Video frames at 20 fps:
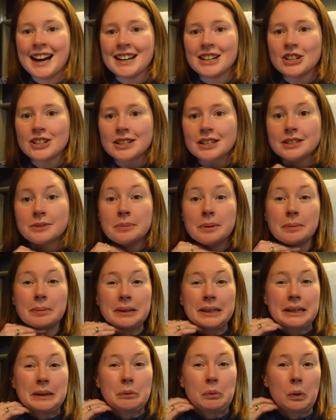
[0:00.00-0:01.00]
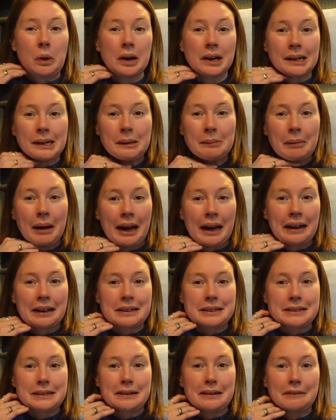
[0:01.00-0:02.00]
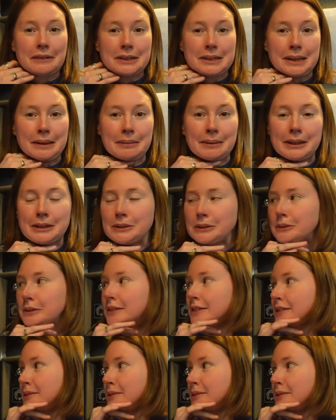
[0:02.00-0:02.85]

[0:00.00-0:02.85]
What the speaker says: just because people keep walking past, and every time they do,